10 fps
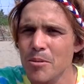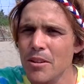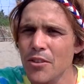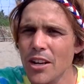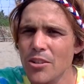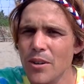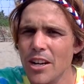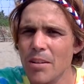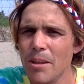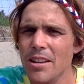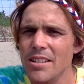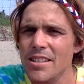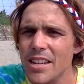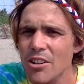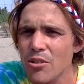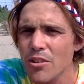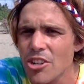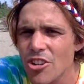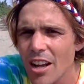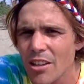but if you had to recommend a single
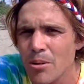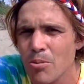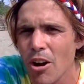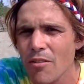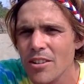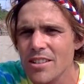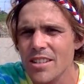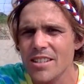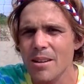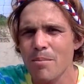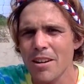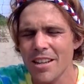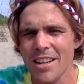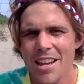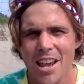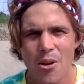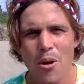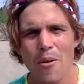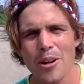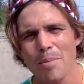region, island, or province to somebody,
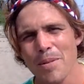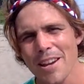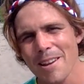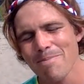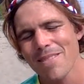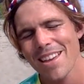where would it be?